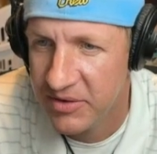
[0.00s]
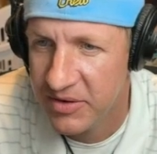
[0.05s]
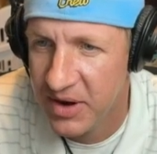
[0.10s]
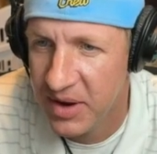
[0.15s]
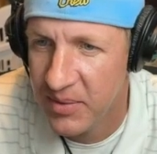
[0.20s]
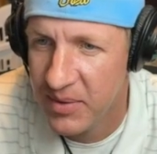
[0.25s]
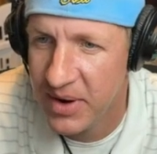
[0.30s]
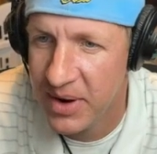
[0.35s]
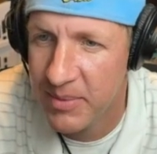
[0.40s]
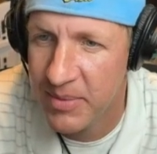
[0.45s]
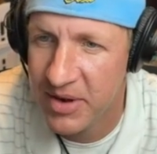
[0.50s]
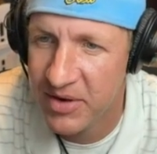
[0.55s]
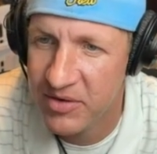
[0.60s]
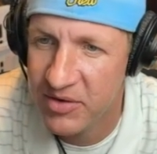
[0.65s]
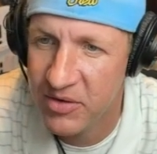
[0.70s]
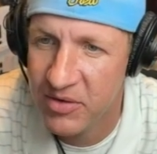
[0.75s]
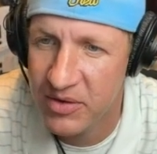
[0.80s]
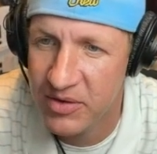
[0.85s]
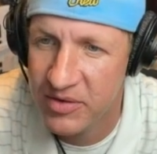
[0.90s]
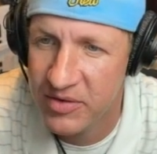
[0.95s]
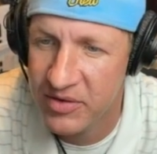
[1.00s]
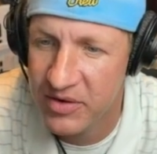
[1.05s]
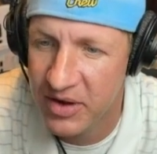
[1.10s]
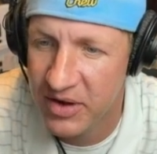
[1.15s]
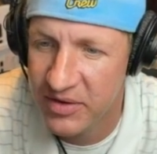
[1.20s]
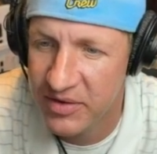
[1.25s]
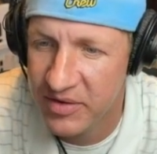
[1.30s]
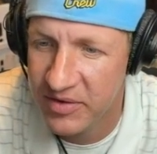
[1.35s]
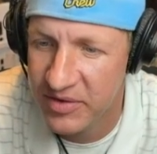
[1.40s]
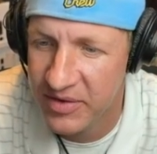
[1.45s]
when I mentioned Christian
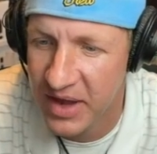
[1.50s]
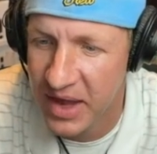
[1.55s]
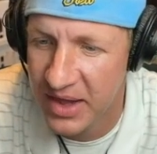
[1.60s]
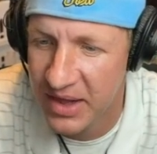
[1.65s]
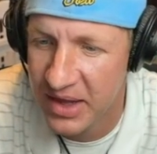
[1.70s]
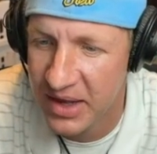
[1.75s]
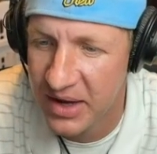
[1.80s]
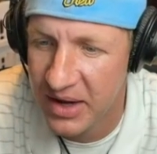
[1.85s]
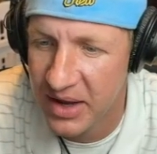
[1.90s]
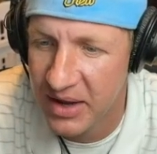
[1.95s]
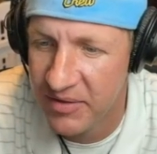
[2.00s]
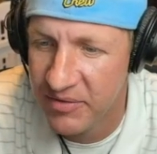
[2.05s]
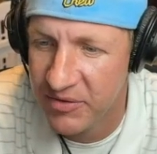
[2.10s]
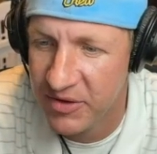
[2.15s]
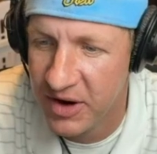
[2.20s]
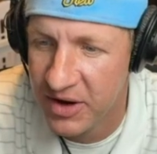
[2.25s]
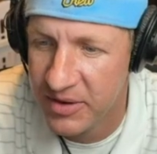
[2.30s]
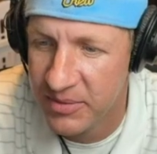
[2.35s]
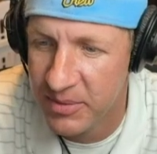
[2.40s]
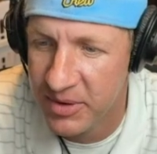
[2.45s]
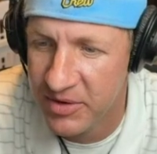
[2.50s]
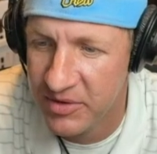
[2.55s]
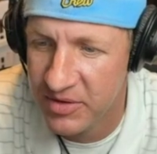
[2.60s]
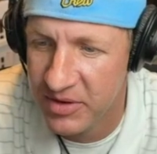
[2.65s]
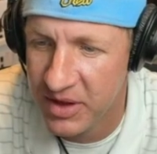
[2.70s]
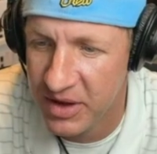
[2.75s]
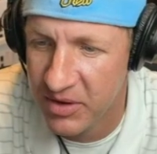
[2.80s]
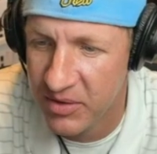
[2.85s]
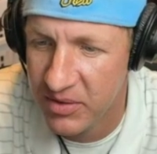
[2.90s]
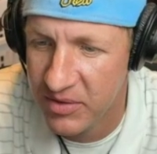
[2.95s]
Yelich's stat line, I forgot to mention
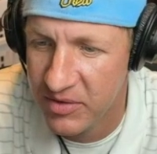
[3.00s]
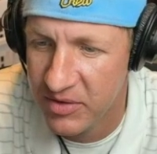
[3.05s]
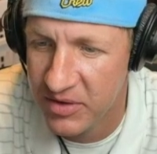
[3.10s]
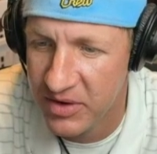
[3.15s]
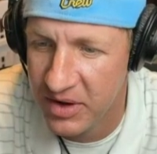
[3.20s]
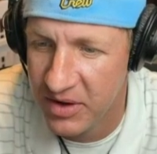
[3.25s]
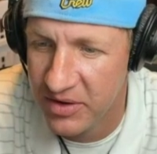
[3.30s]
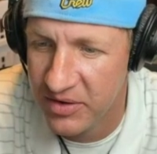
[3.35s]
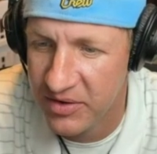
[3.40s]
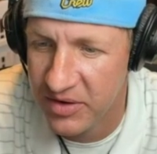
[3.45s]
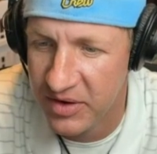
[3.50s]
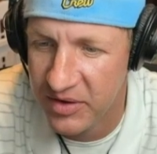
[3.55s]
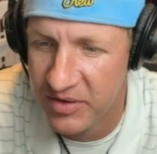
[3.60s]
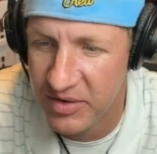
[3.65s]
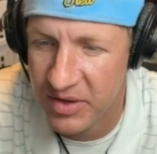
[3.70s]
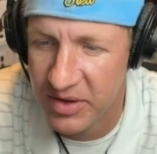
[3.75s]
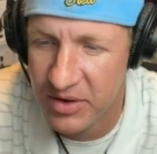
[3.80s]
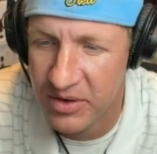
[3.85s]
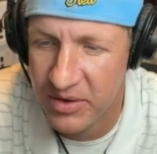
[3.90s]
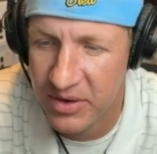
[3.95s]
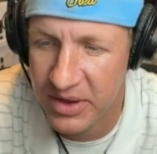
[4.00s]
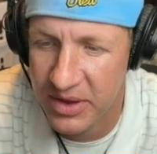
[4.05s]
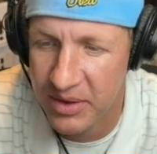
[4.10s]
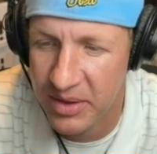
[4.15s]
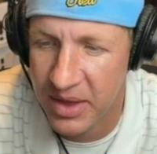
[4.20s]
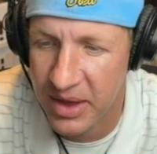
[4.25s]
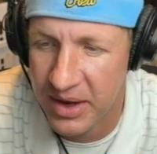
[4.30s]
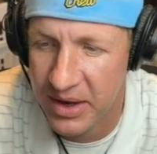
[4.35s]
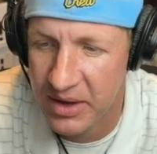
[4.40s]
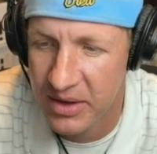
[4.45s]
that Christian Yelich is literally
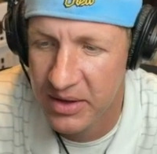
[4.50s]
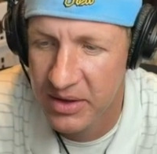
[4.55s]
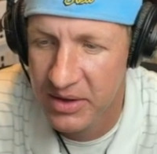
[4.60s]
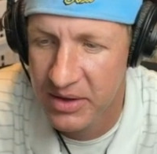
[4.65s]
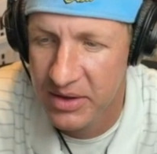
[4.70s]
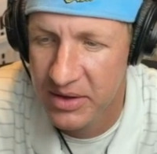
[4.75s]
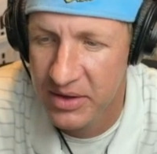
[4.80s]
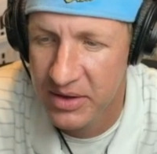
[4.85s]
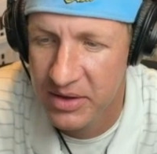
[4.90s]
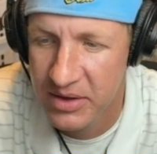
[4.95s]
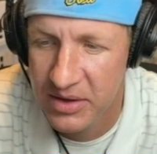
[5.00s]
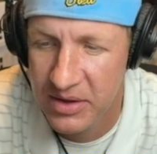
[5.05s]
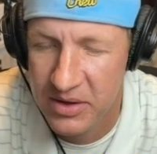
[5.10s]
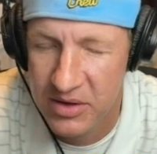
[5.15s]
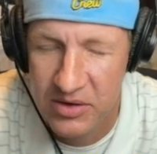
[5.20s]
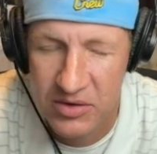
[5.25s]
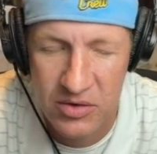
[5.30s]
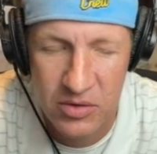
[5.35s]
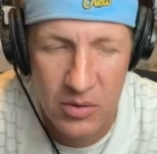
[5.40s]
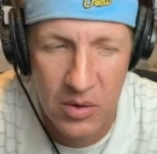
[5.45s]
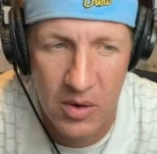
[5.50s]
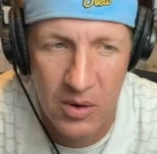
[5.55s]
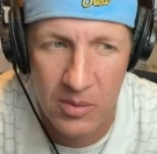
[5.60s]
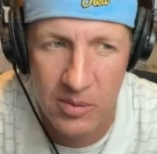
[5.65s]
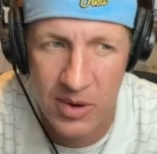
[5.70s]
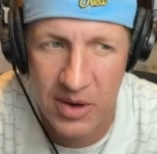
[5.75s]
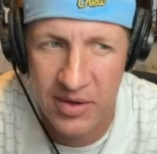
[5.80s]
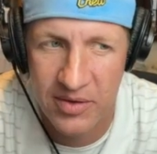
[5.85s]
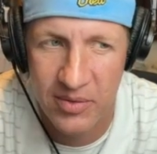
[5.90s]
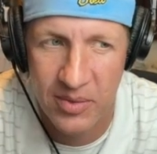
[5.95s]
like two home
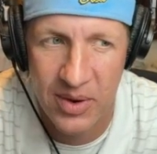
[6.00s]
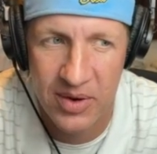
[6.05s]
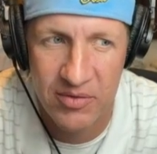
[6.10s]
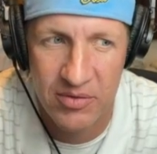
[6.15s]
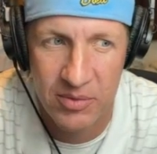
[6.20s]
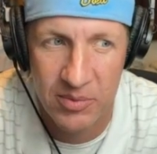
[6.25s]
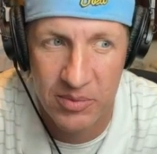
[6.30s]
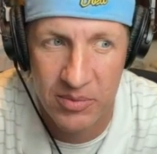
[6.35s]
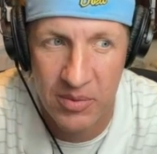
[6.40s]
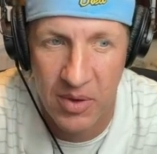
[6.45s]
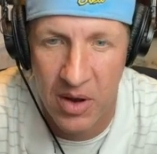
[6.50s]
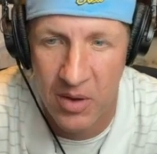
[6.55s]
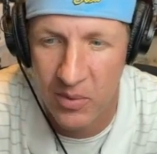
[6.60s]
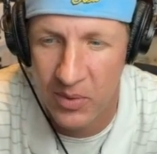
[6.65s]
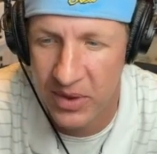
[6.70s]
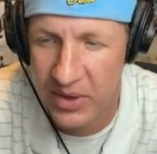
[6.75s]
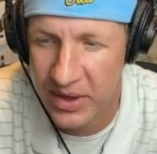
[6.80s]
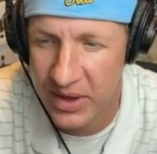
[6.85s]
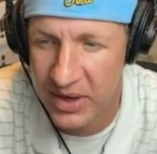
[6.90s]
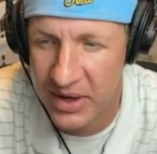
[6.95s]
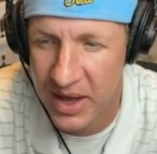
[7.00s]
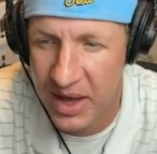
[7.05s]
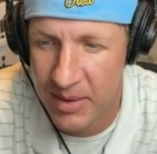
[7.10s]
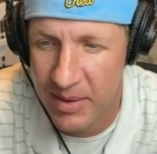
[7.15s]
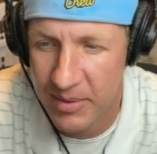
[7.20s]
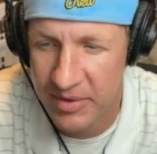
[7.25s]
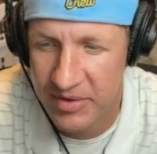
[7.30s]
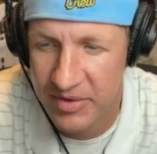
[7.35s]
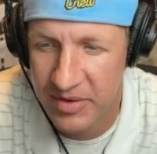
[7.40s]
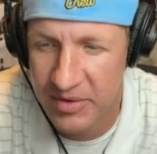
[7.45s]
runs away from Willy
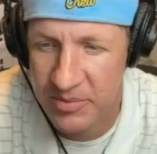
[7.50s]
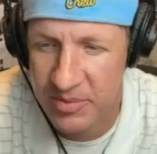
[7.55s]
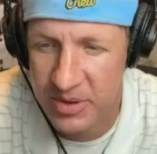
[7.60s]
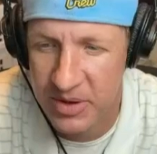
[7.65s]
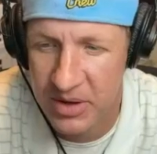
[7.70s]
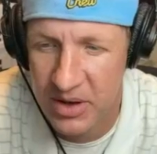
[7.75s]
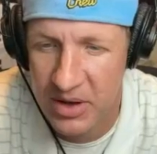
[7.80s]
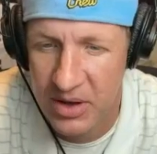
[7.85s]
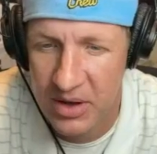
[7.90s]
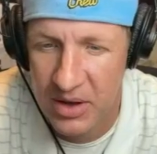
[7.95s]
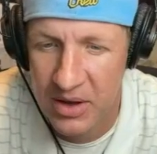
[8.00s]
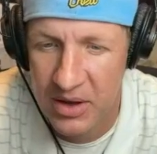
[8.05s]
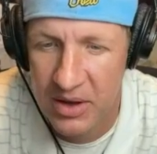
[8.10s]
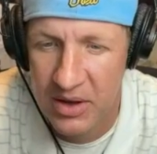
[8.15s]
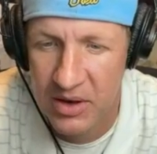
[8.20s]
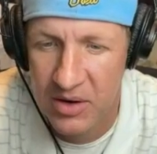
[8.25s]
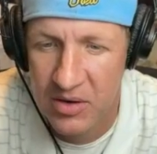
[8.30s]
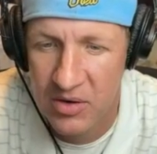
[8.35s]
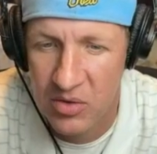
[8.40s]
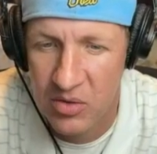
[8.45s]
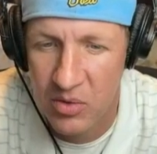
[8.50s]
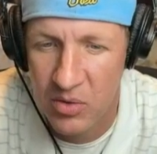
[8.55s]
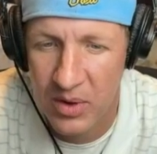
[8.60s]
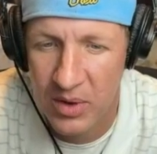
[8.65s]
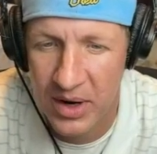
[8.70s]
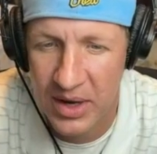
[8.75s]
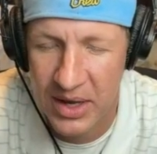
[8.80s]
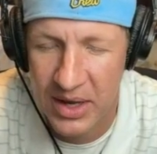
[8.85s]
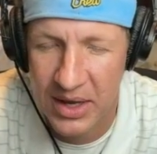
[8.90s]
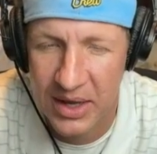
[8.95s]
Adames. He's been
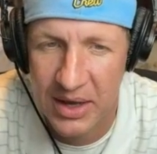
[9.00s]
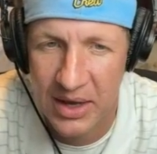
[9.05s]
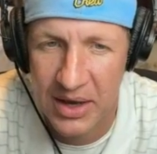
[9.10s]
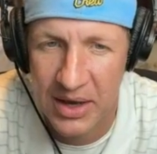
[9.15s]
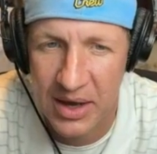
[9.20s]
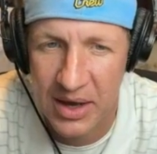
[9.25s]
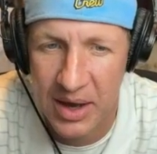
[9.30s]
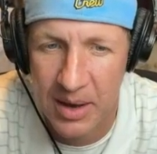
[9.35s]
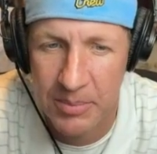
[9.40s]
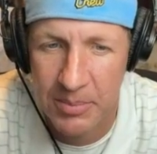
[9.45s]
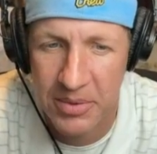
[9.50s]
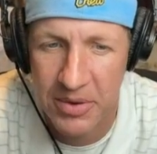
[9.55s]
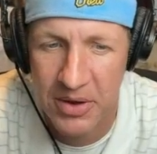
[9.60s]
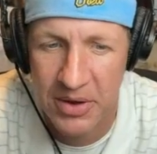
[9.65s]
cranking up